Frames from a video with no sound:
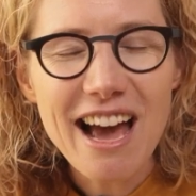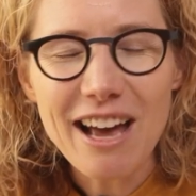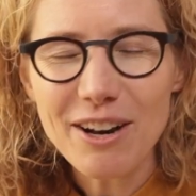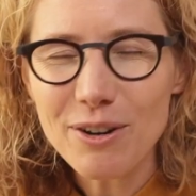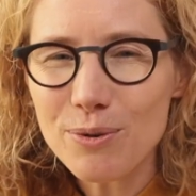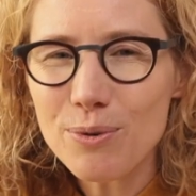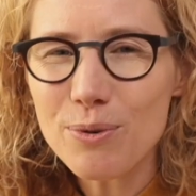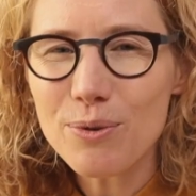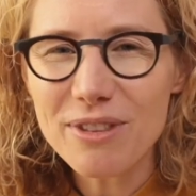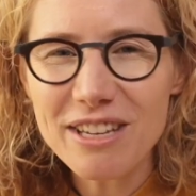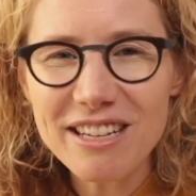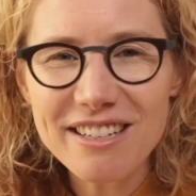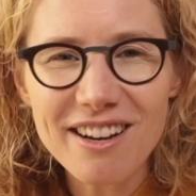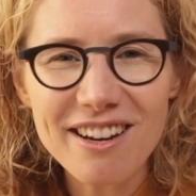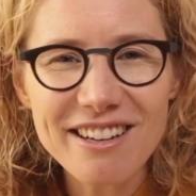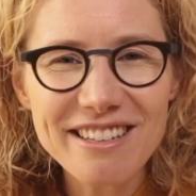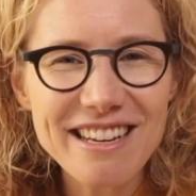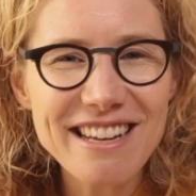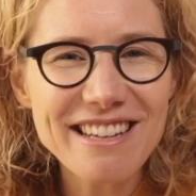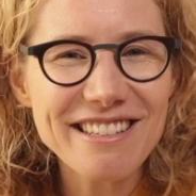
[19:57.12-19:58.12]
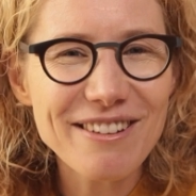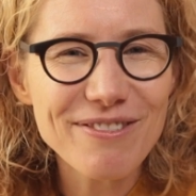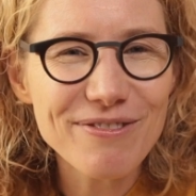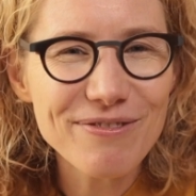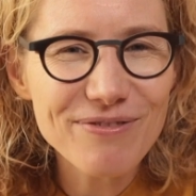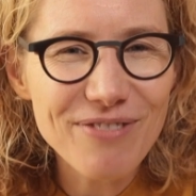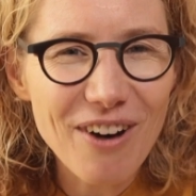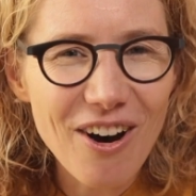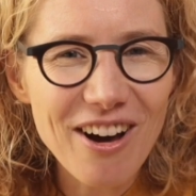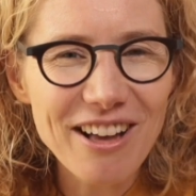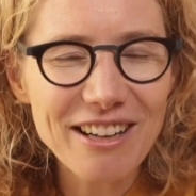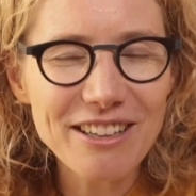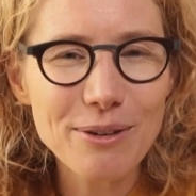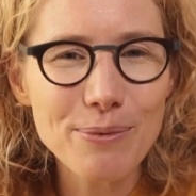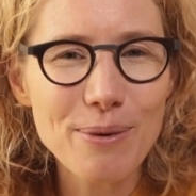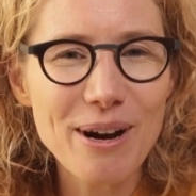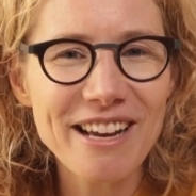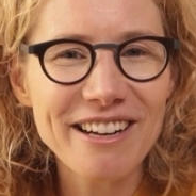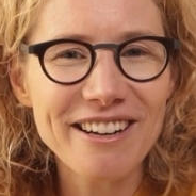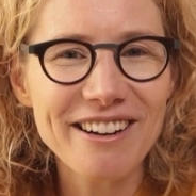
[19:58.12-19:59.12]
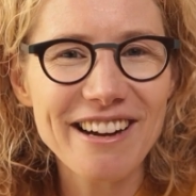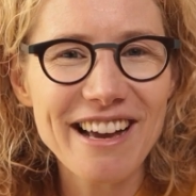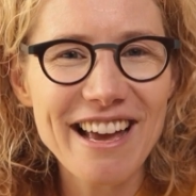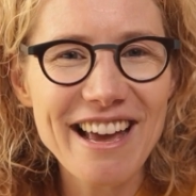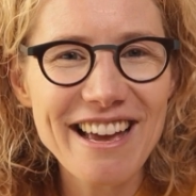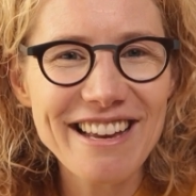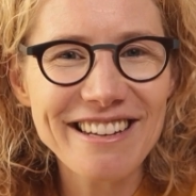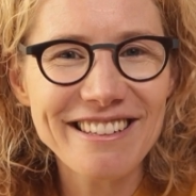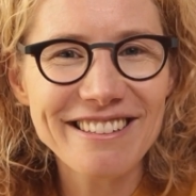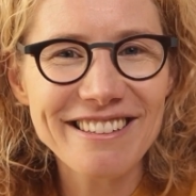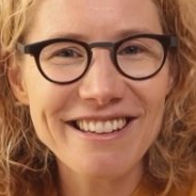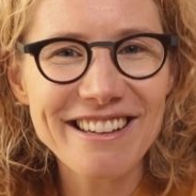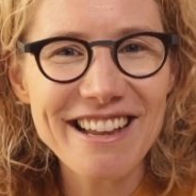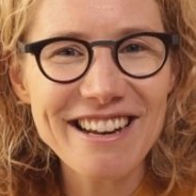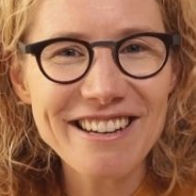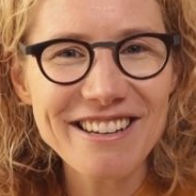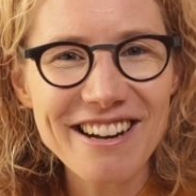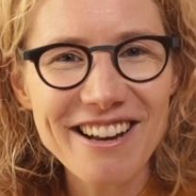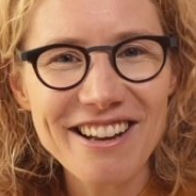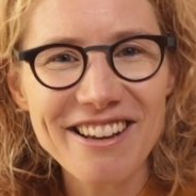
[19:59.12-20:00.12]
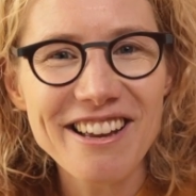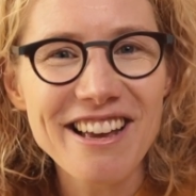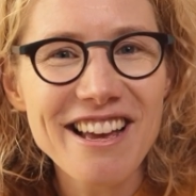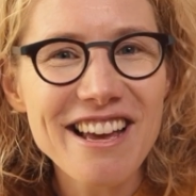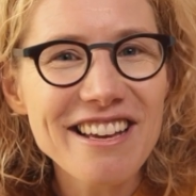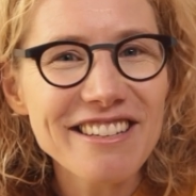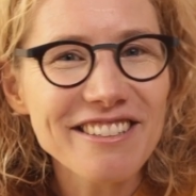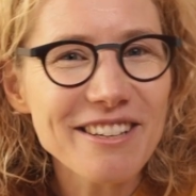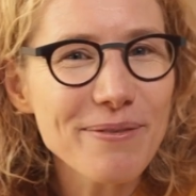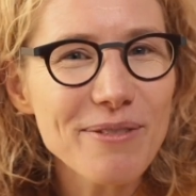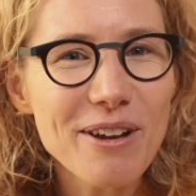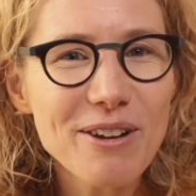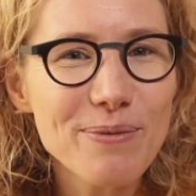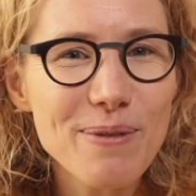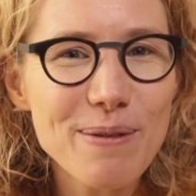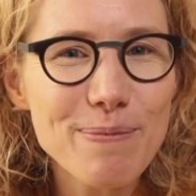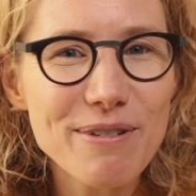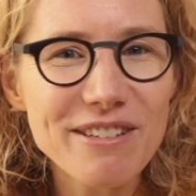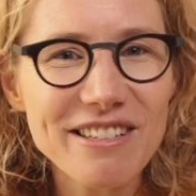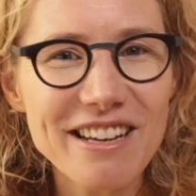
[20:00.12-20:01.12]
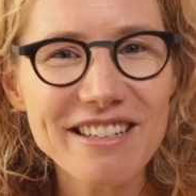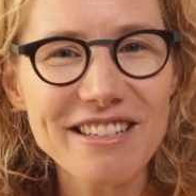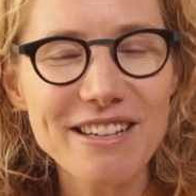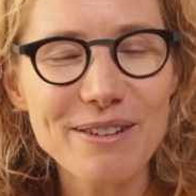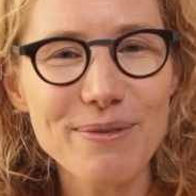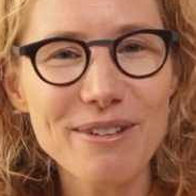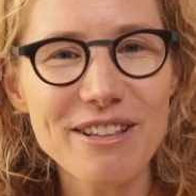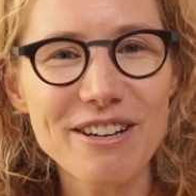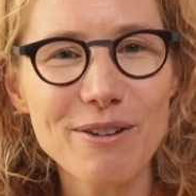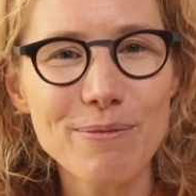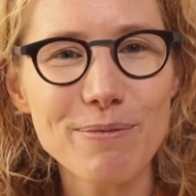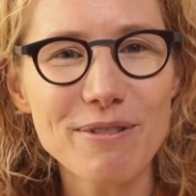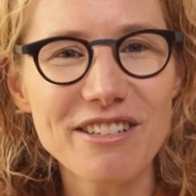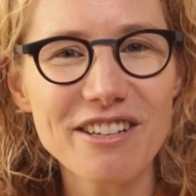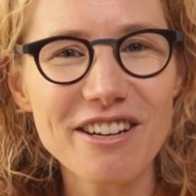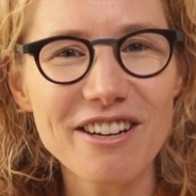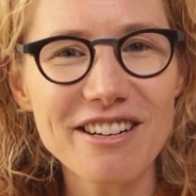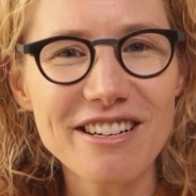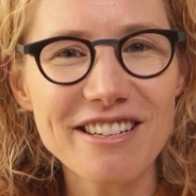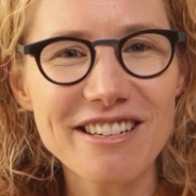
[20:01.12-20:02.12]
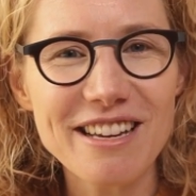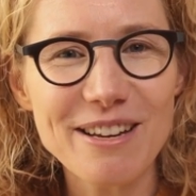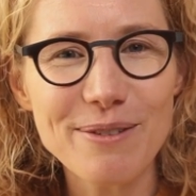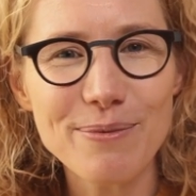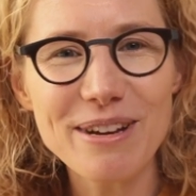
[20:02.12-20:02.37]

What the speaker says: And all these ideas are filed away in our heads. And then, sometimes we're presented with an opportunity.